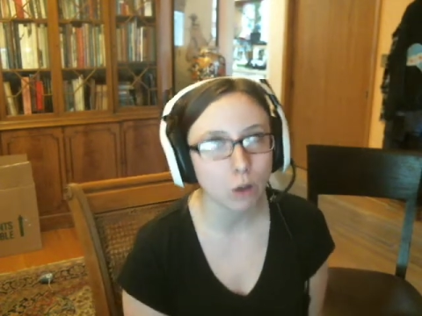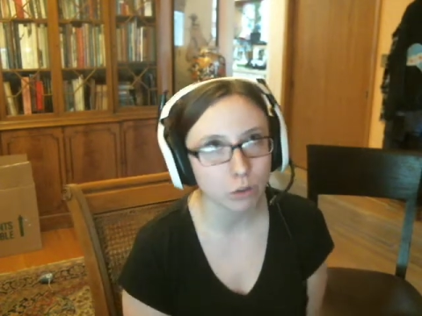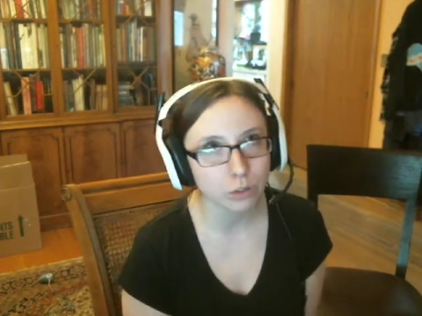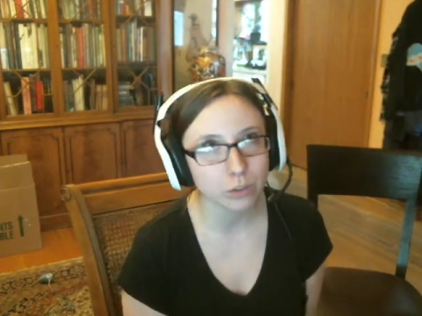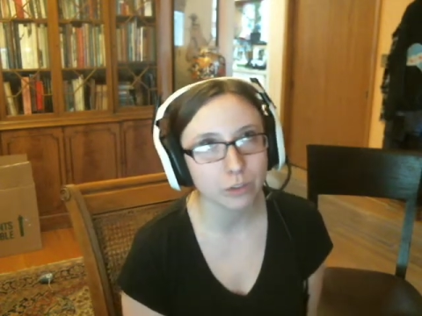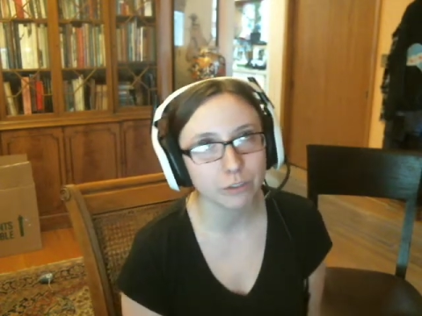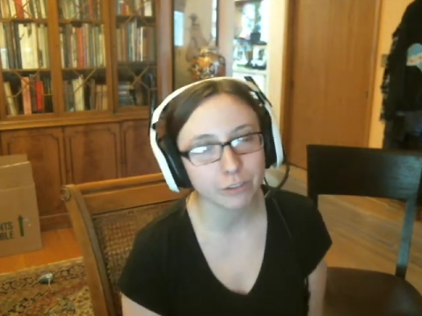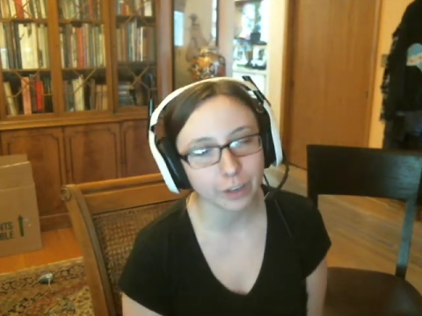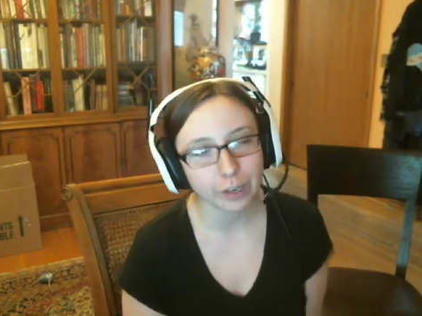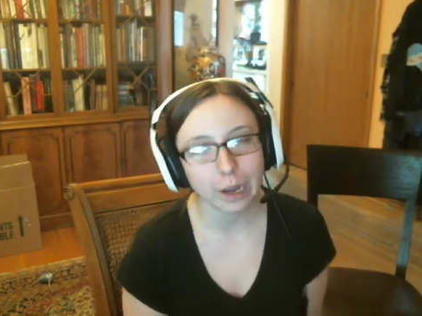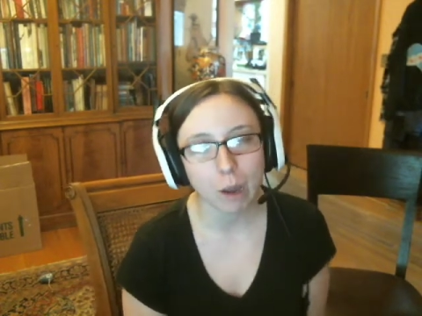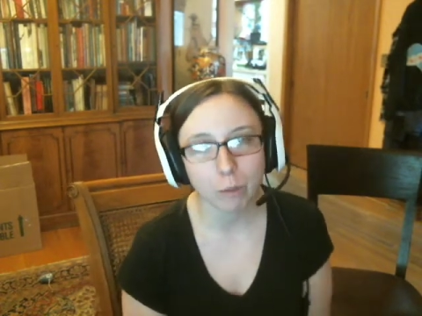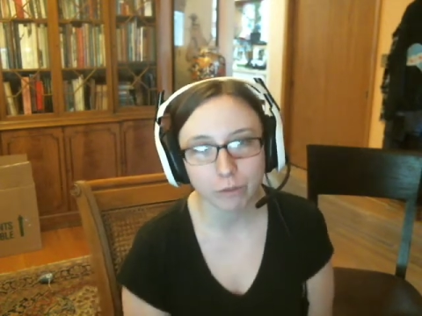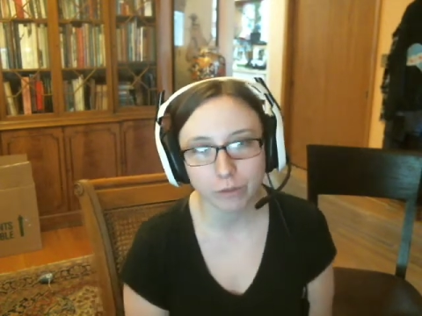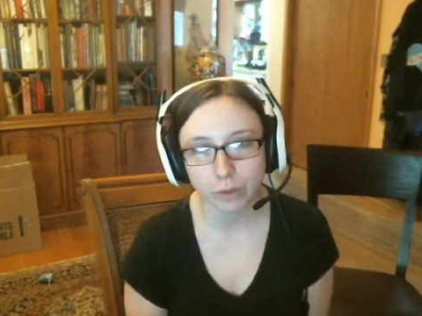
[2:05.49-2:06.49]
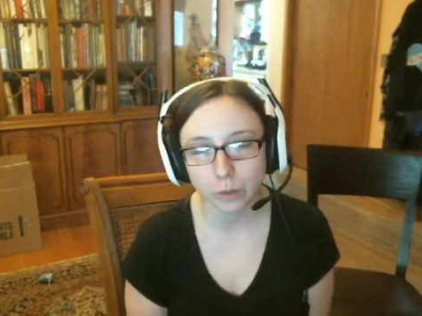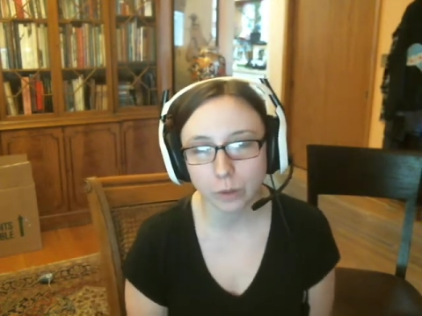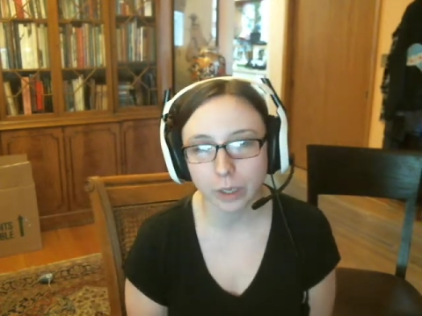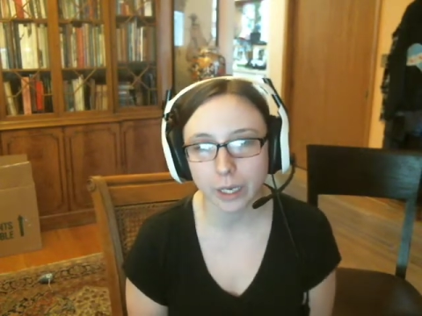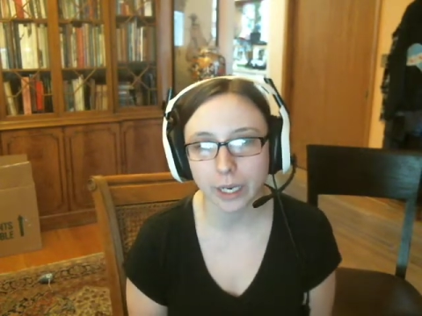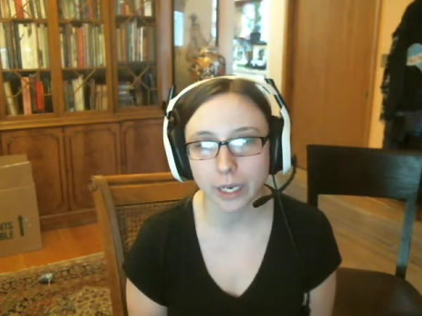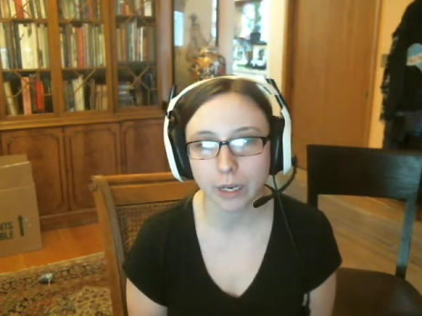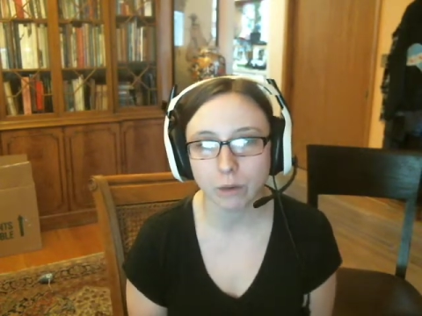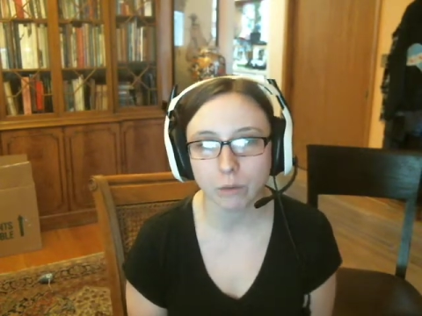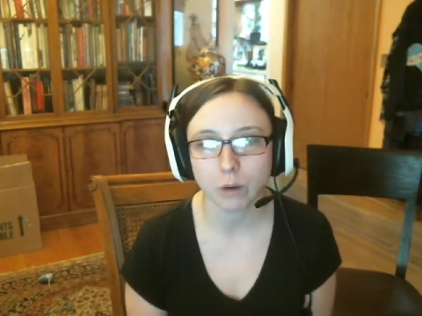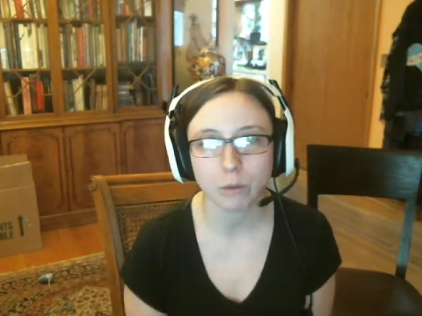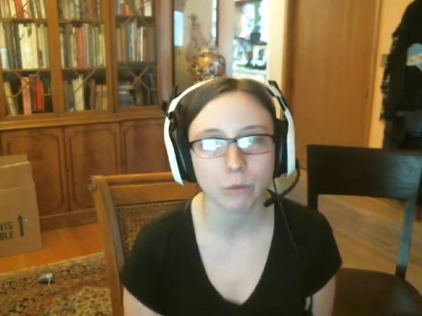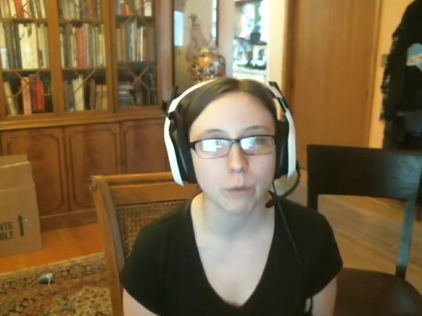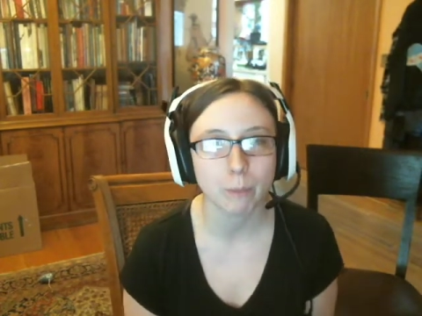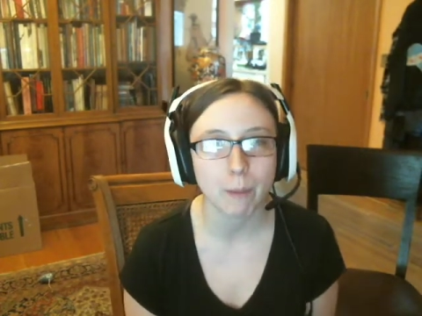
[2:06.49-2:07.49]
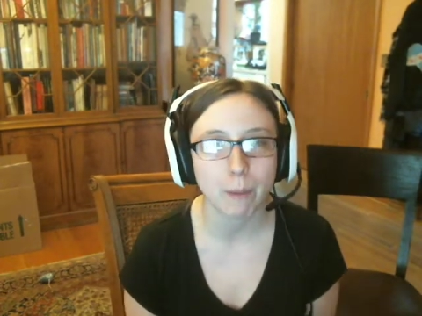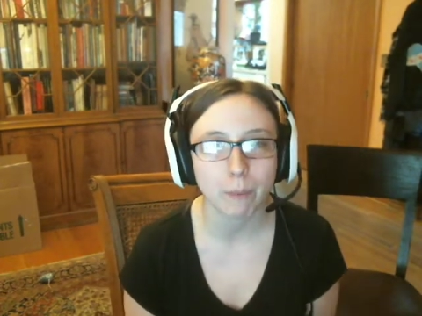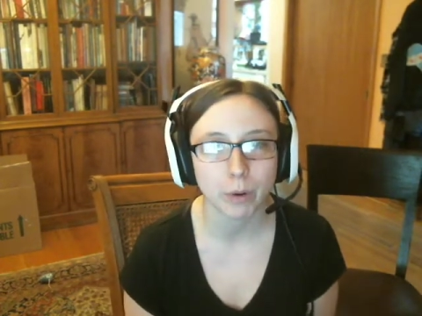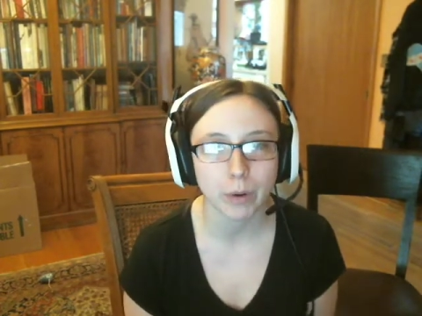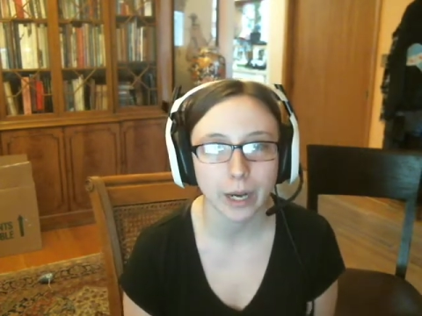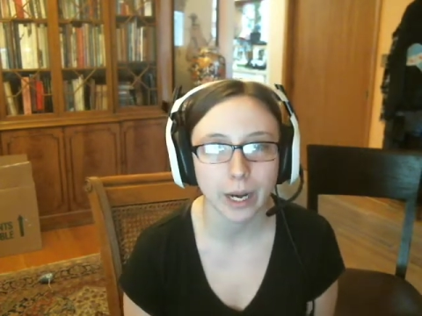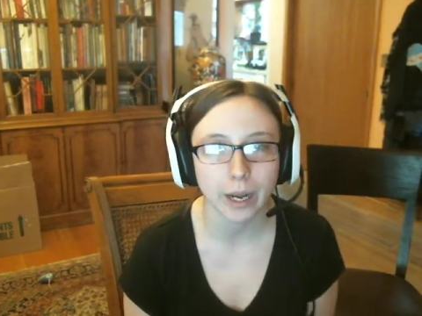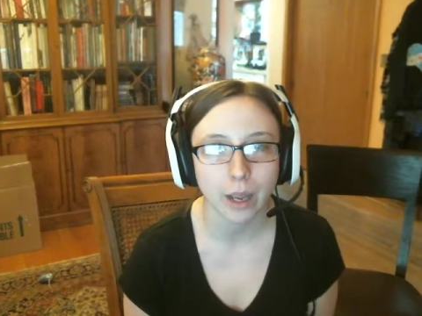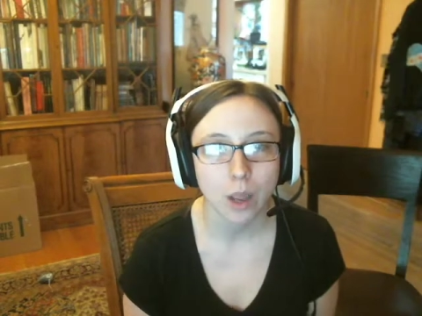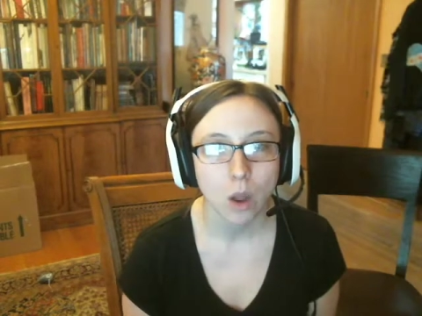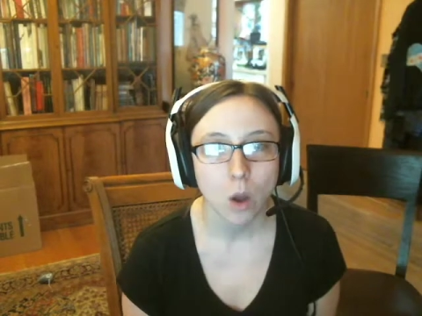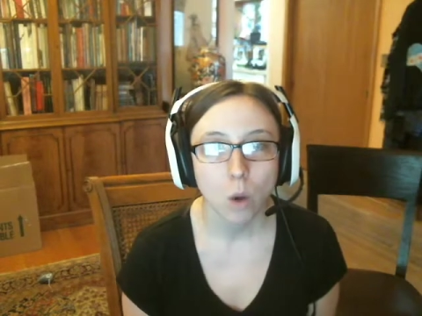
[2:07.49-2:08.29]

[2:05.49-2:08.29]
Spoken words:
also very helpful in remembering